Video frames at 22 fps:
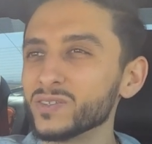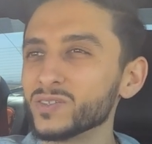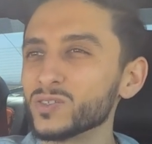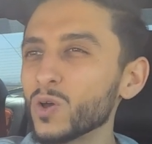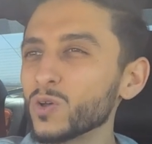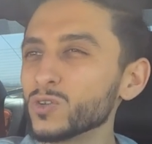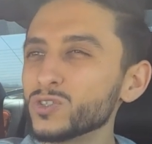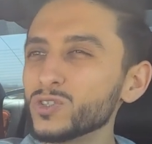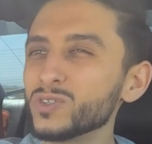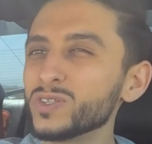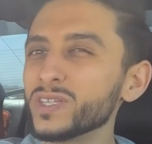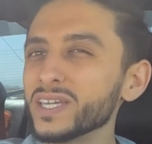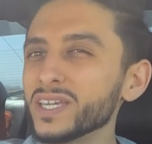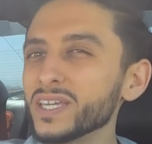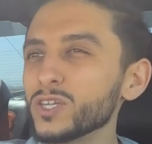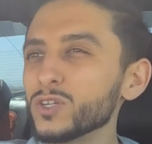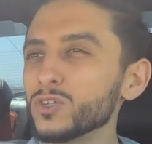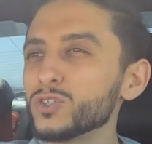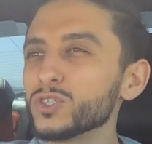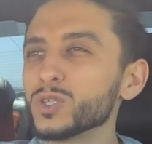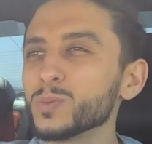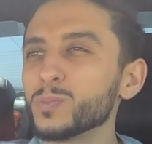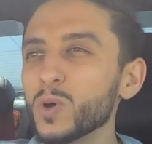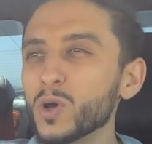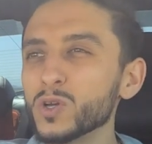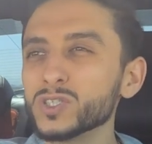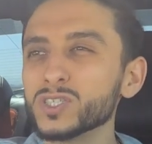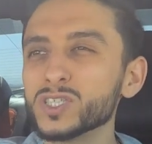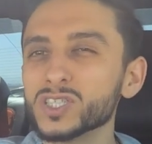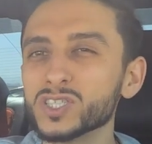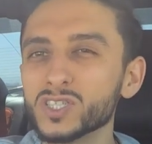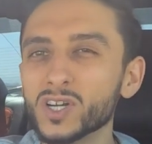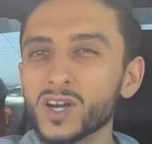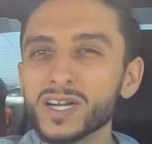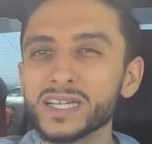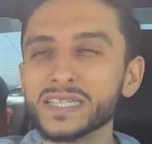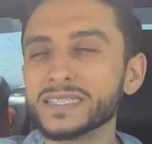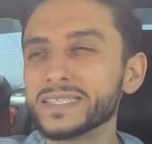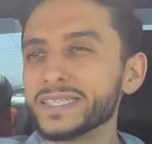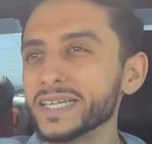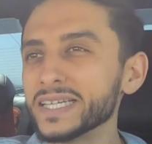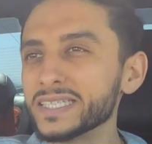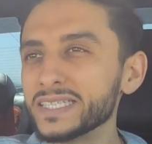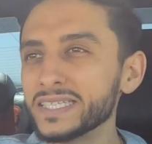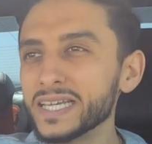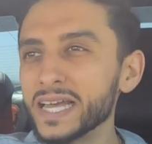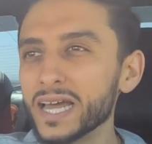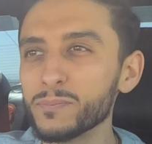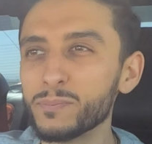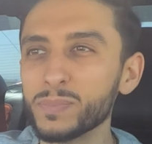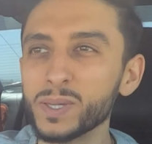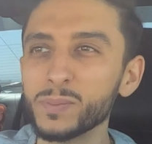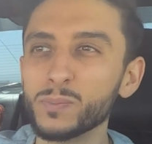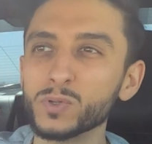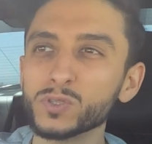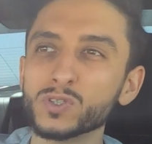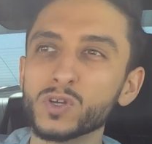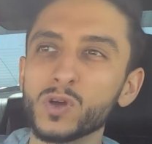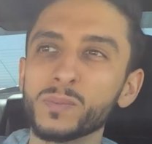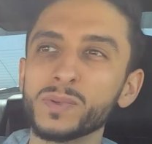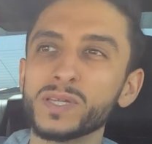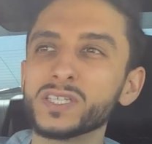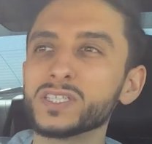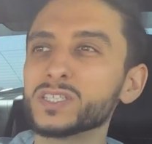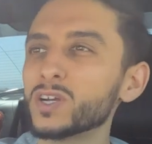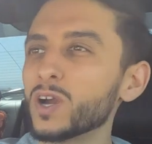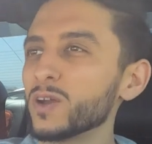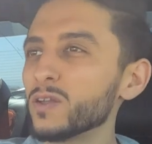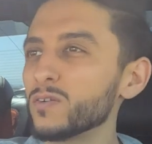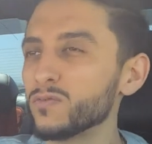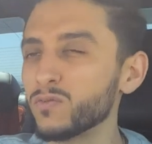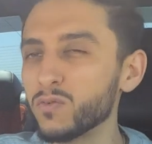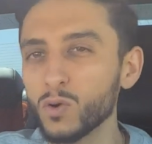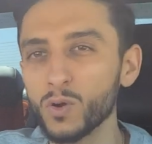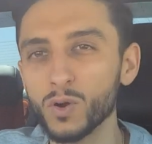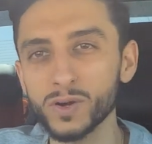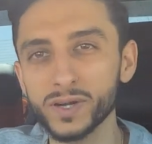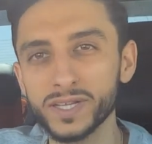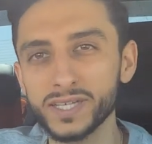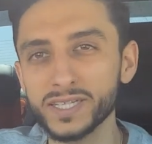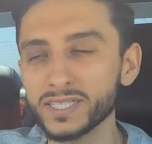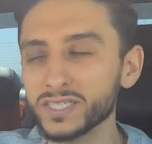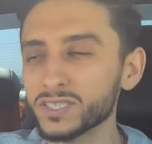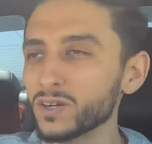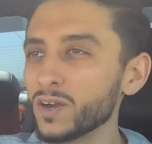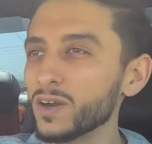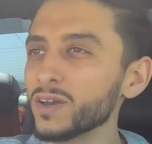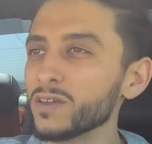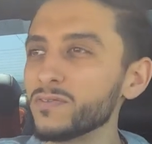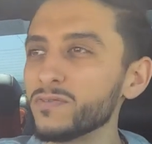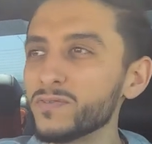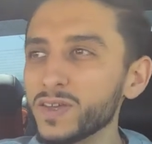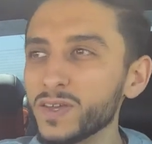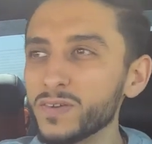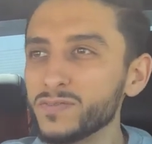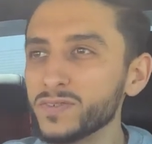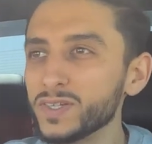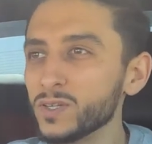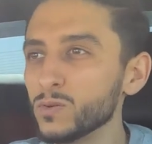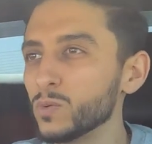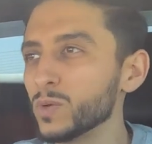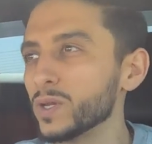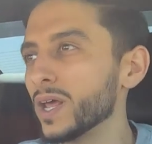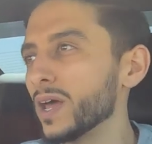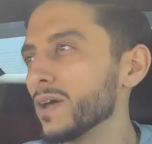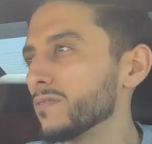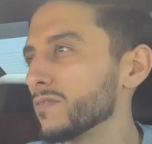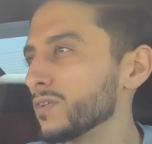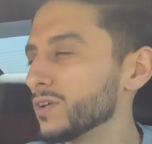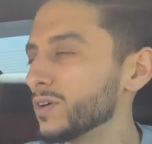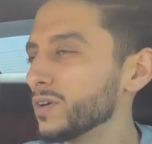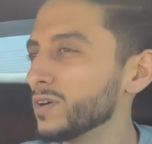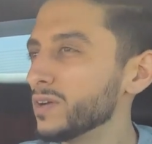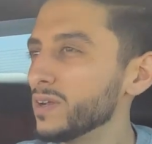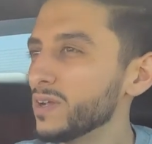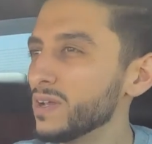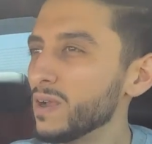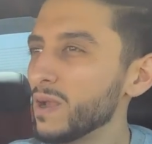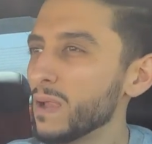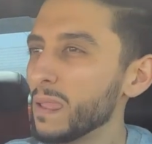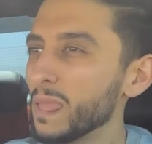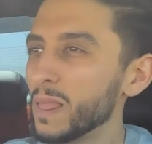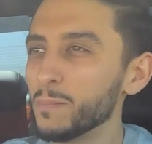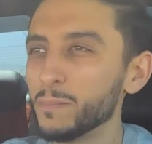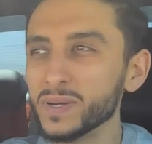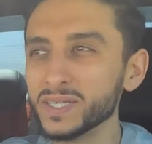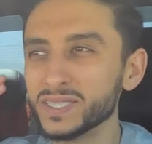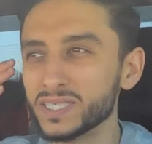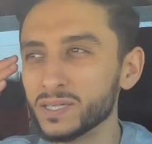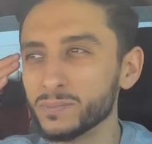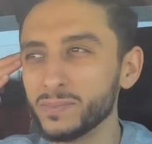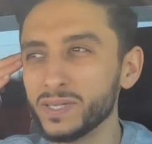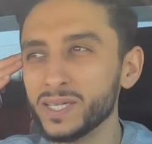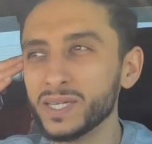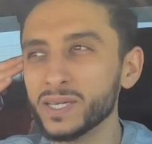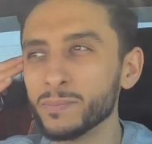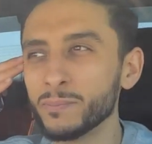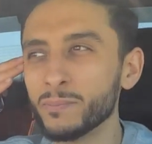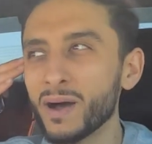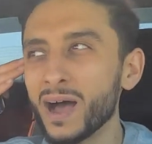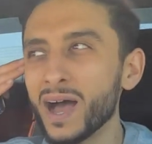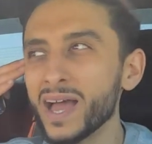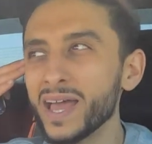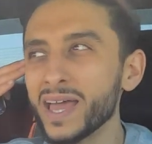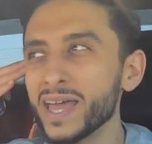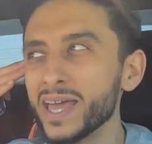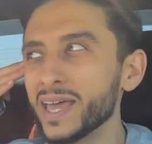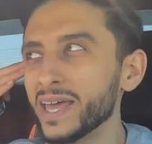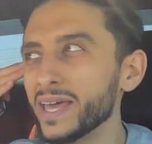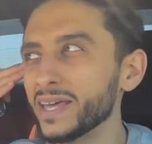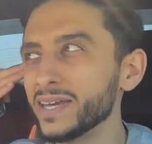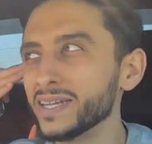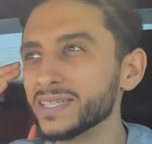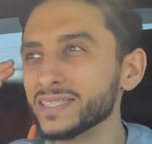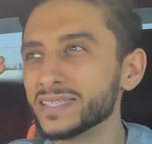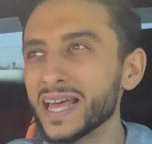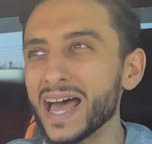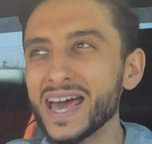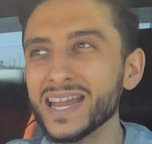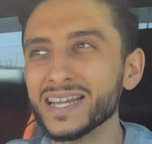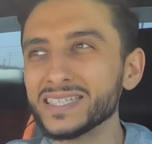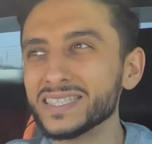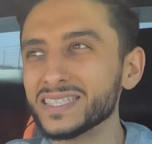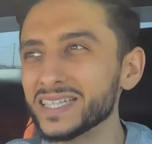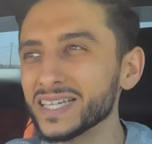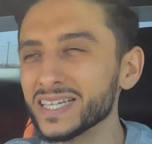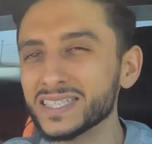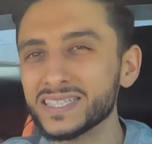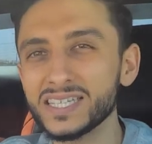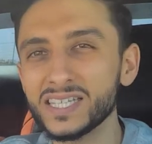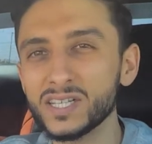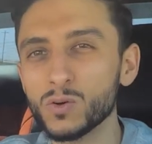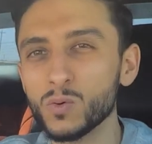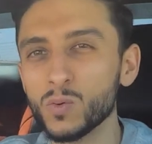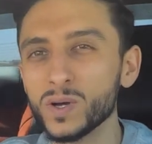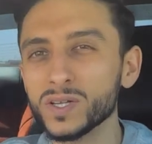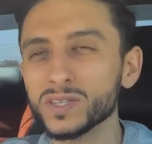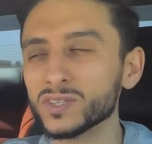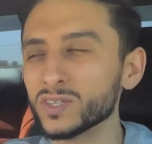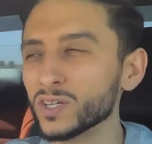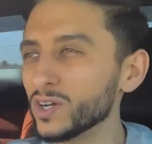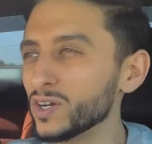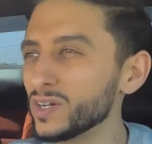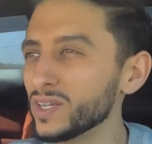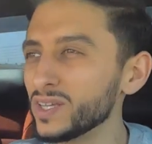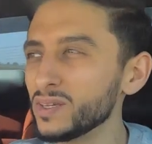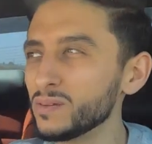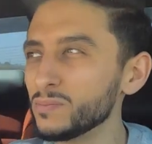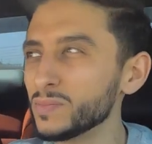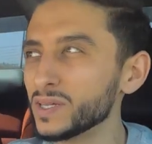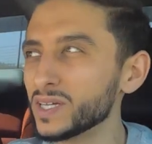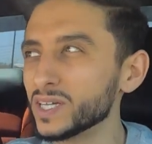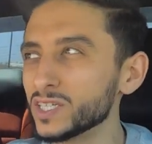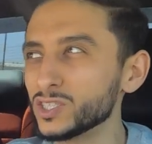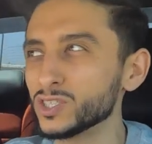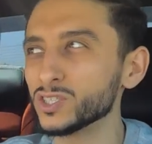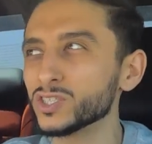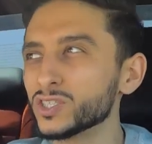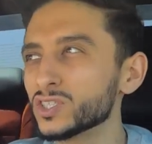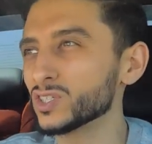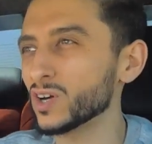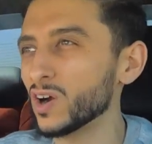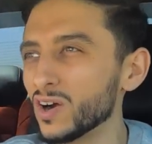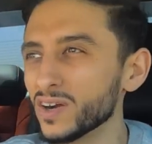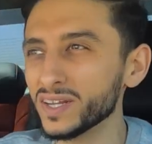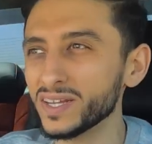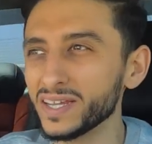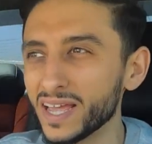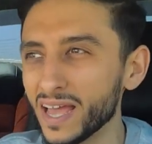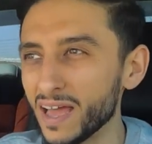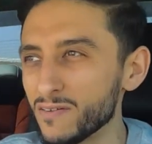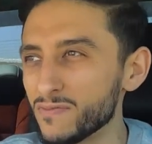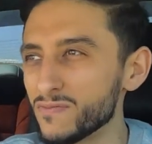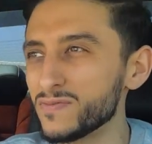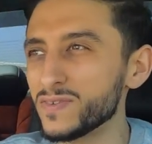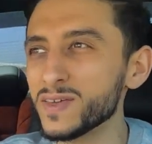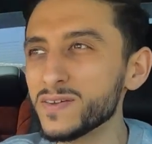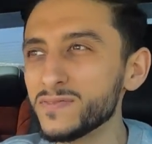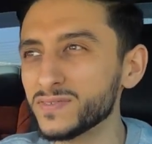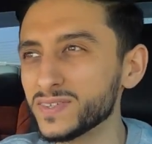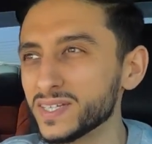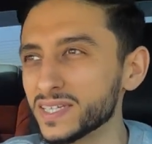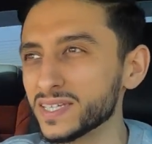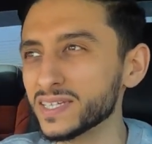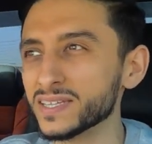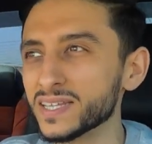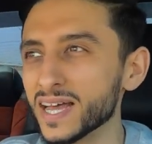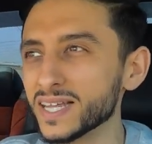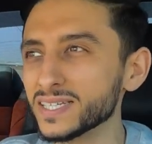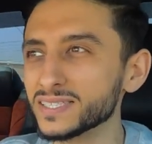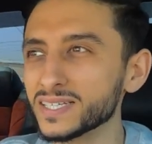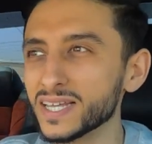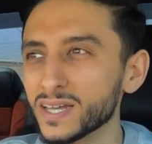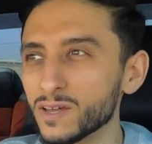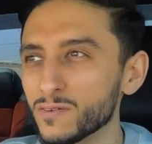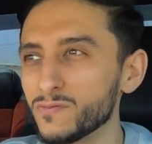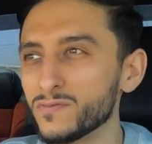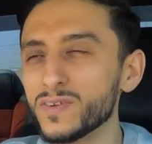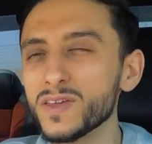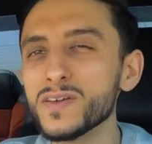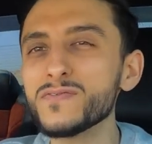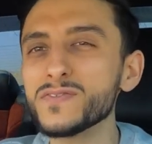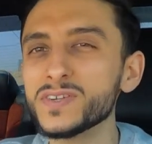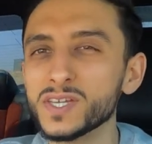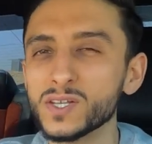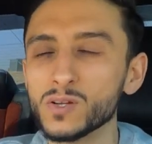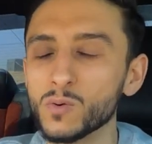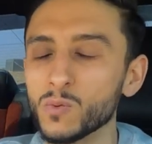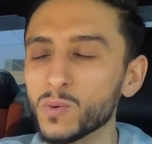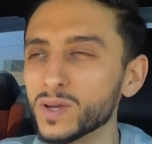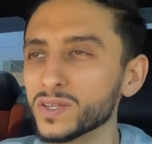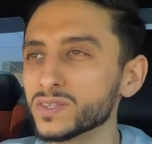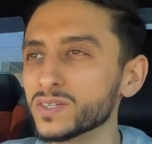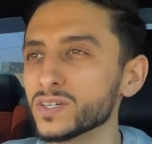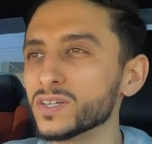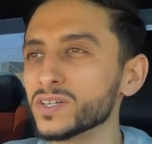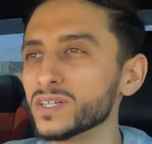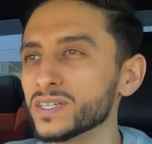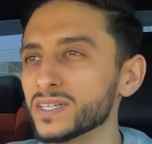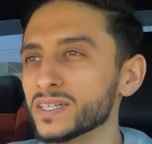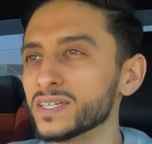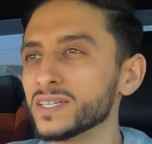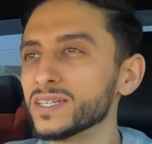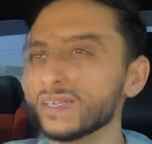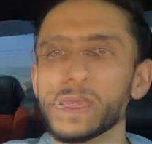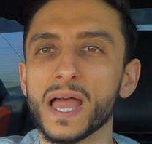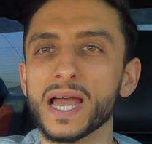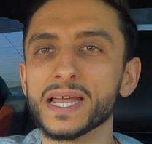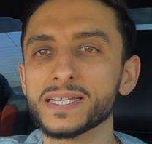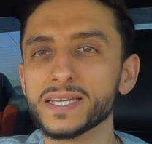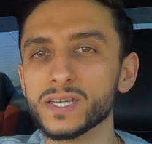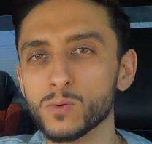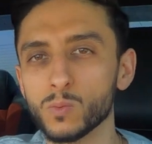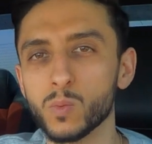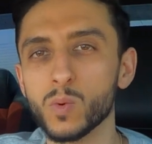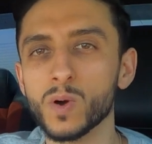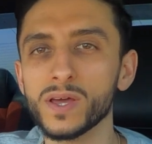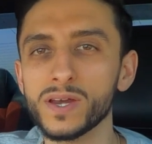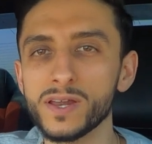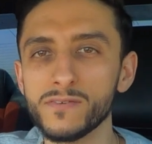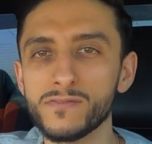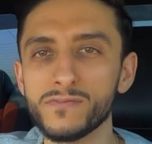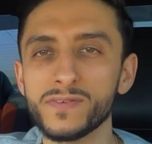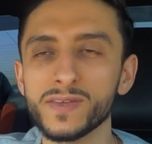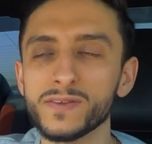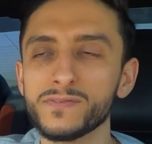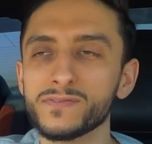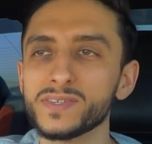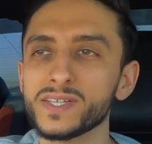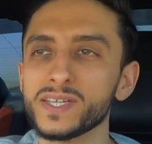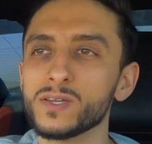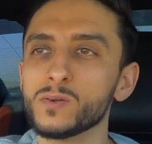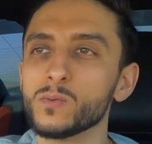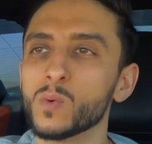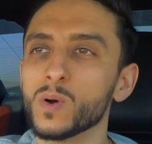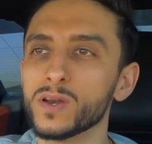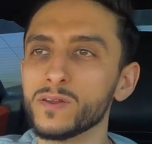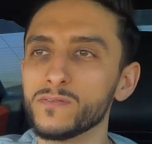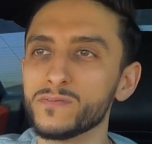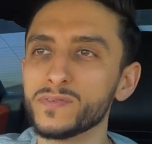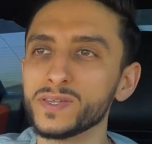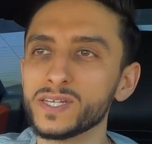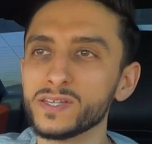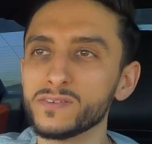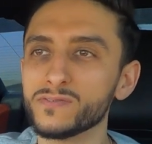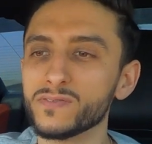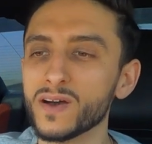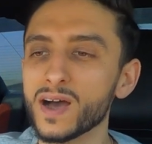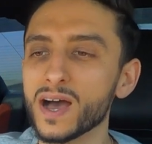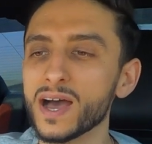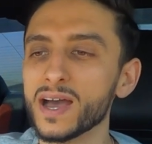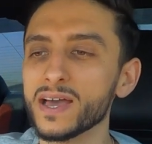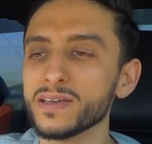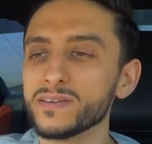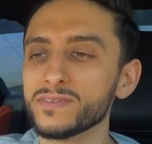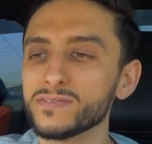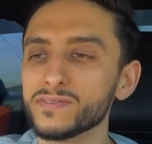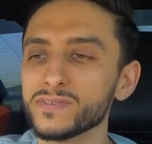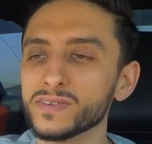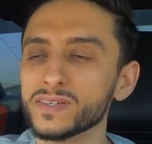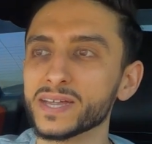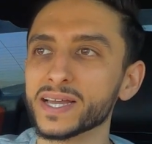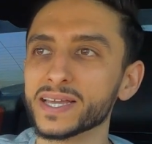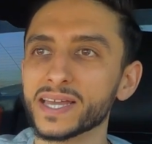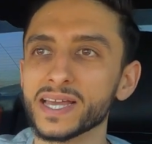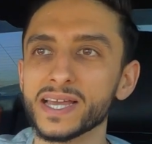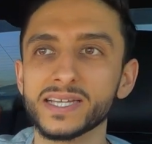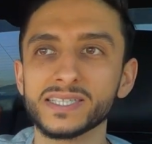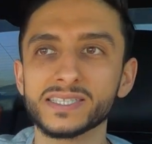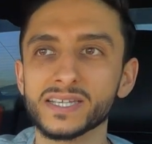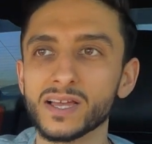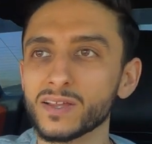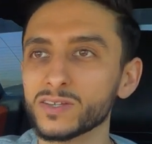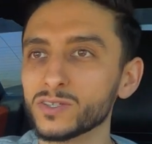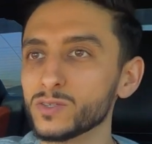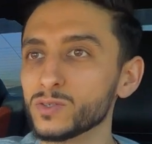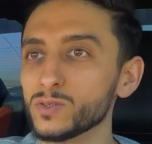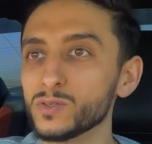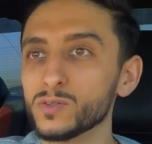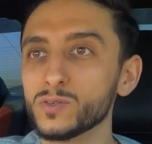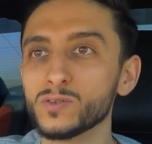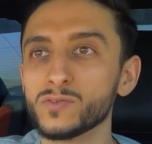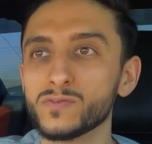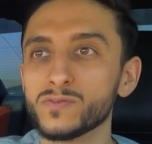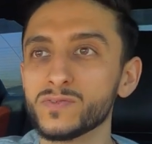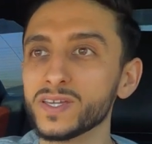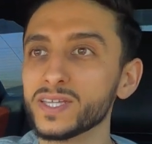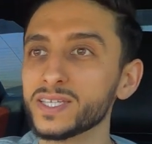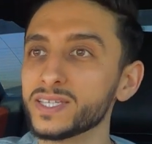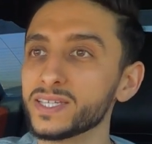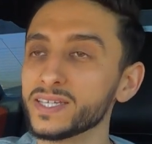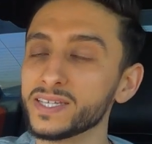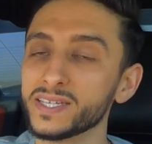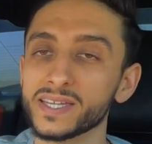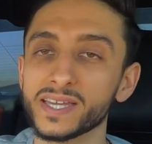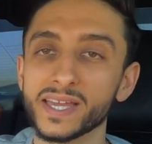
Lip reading: don't you think you're supposed to start at 60? People told me start at 40, start at 50, whatever. But to me, in my head, is that a 60 to 130? Because you're starting at 50. That's like a 50 to 130. I did one at 50, one at 55. I guess I'll do 50